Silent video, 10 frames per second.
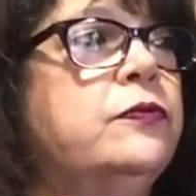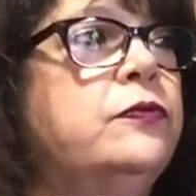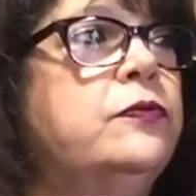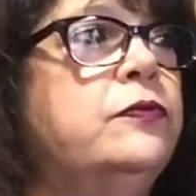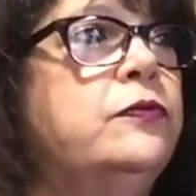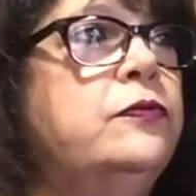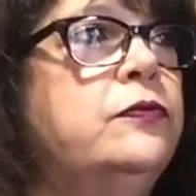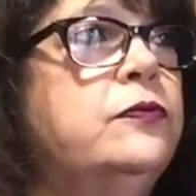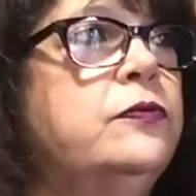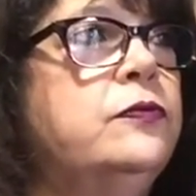
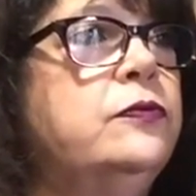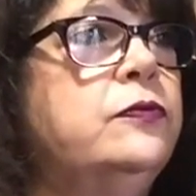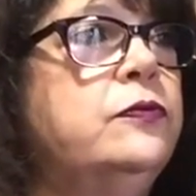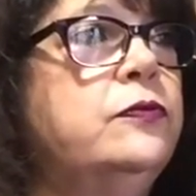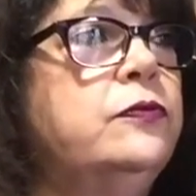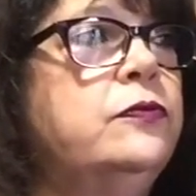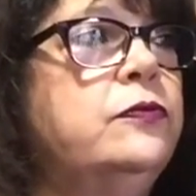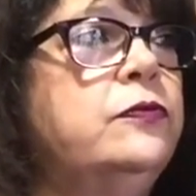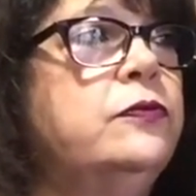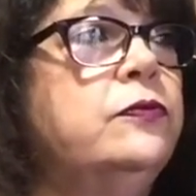
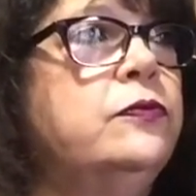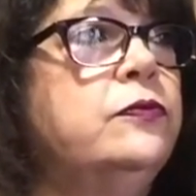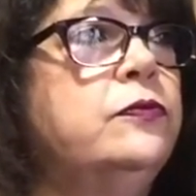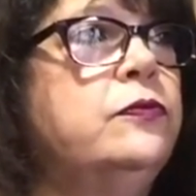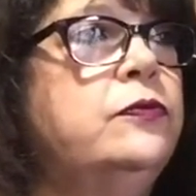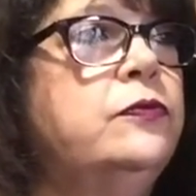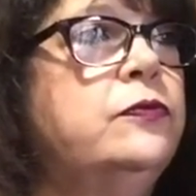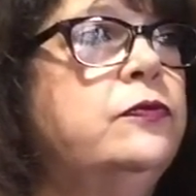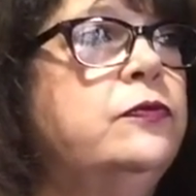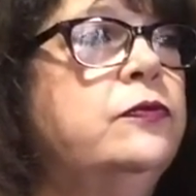
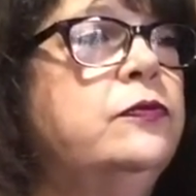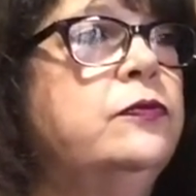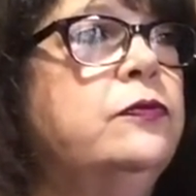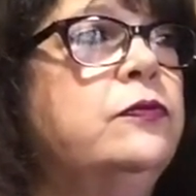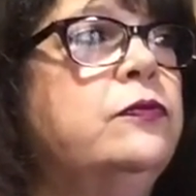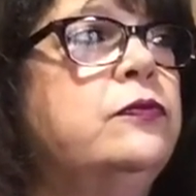No words are spoken by the person on screen.